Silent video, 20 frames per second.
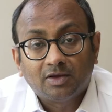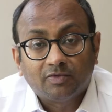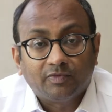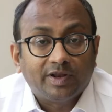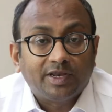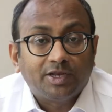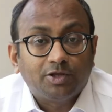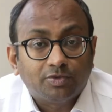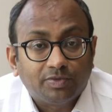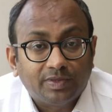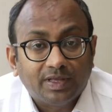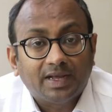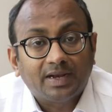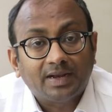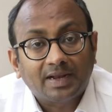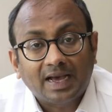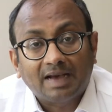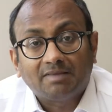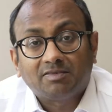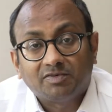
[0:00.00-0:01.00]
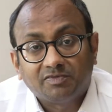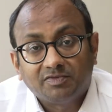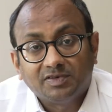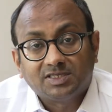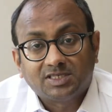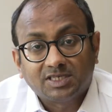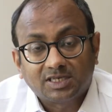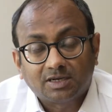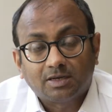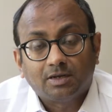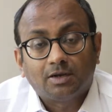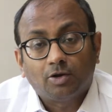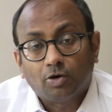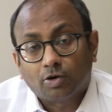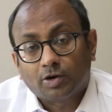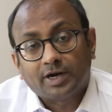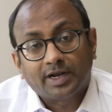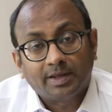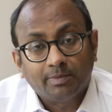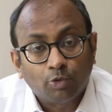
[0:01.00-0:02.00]
when you then have a physical
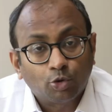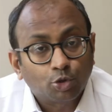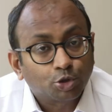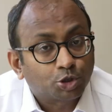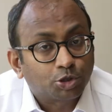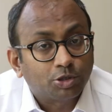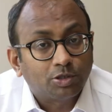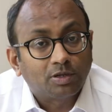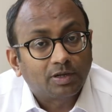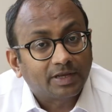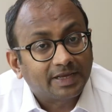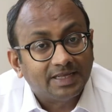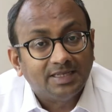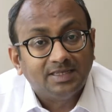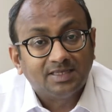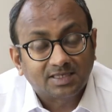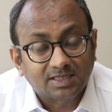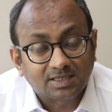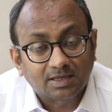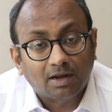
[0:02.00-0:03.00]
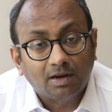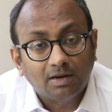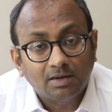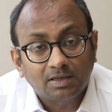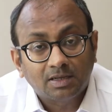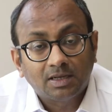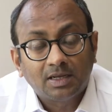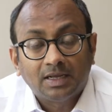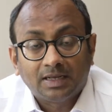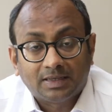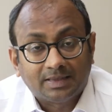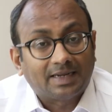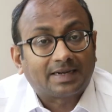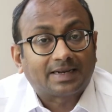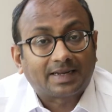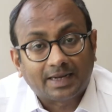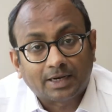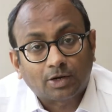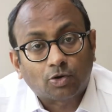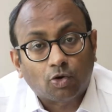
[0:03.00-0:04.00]
or an emotional insult
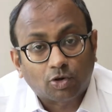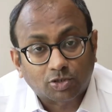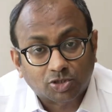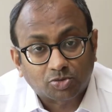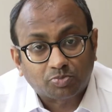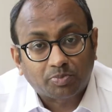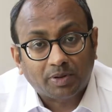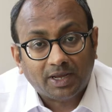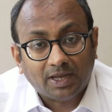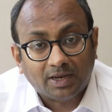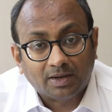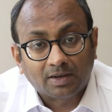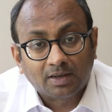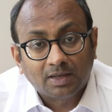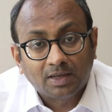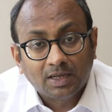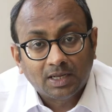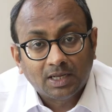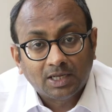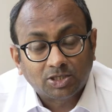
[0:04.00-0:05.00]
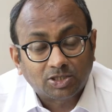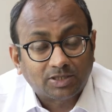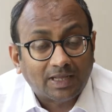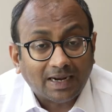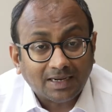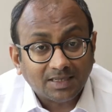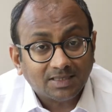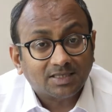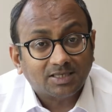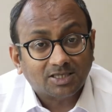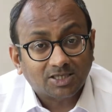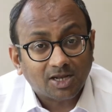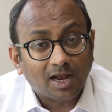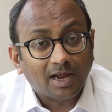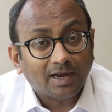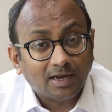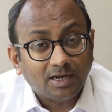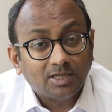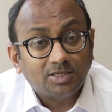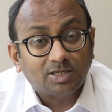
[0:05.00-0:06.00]
that can cause pain. So that is a
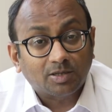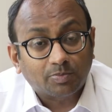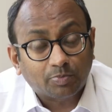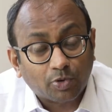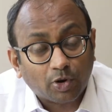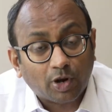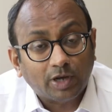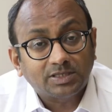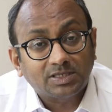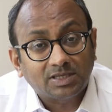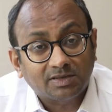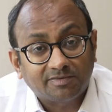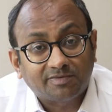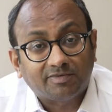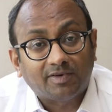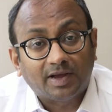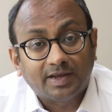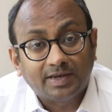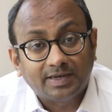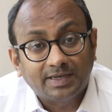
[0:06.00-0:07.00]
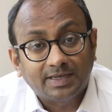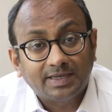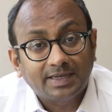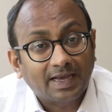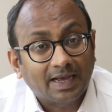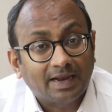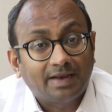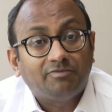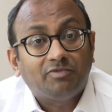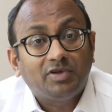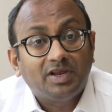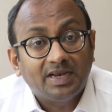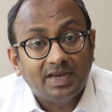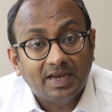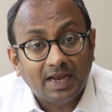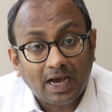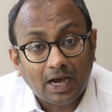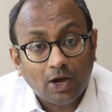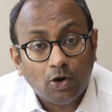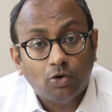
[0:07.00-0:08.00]
slightly surprising finding, and we
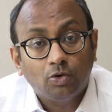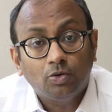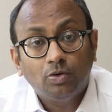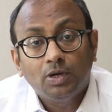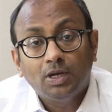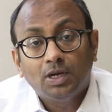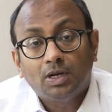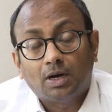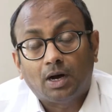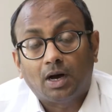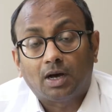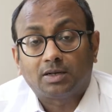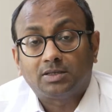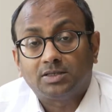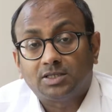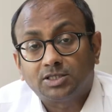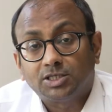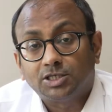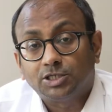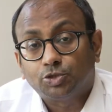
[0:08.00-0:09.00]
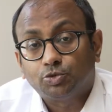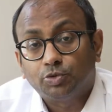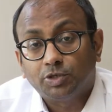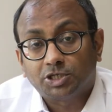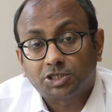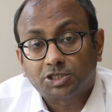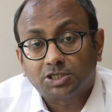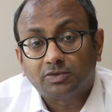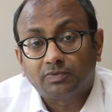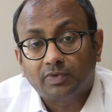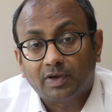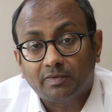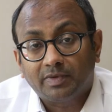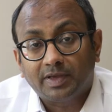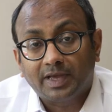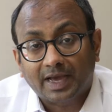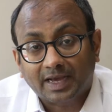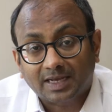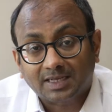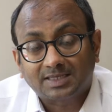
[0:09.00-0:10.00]
now are in the situation where
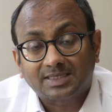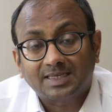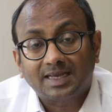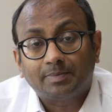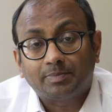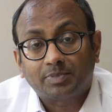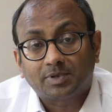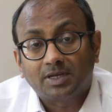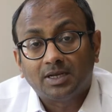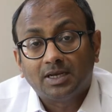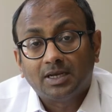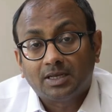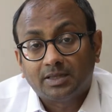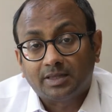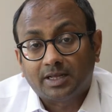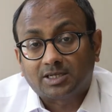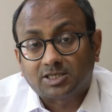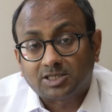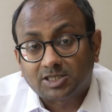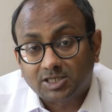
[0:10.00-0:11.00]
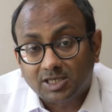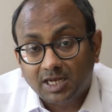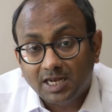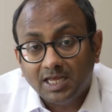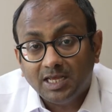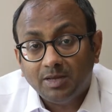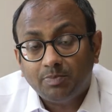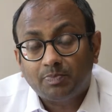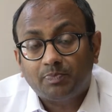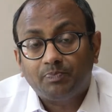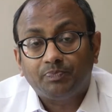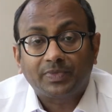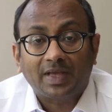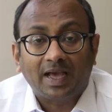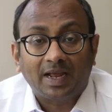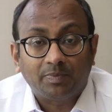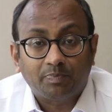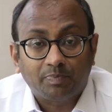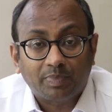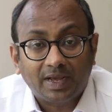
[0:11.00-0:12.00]
we accept that sleep
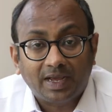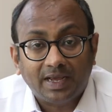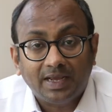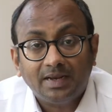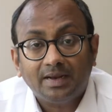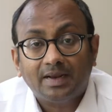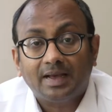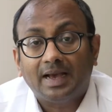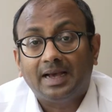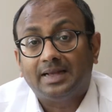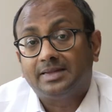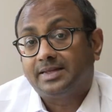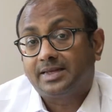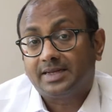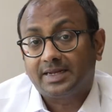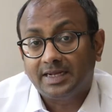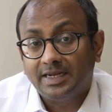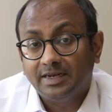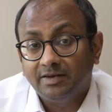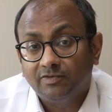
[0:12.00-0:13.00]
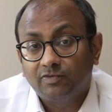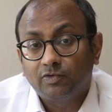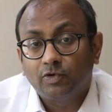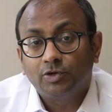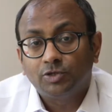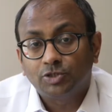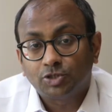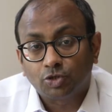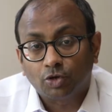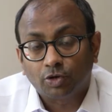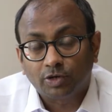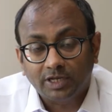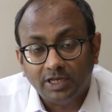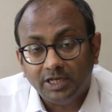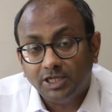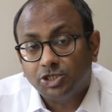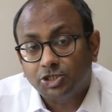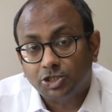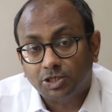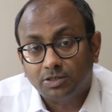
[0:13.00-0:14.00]
and pain and their influence on
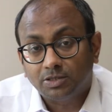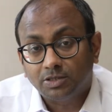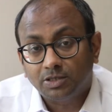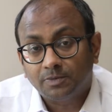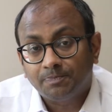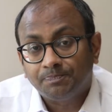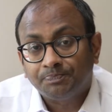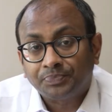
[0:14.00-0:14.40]
each other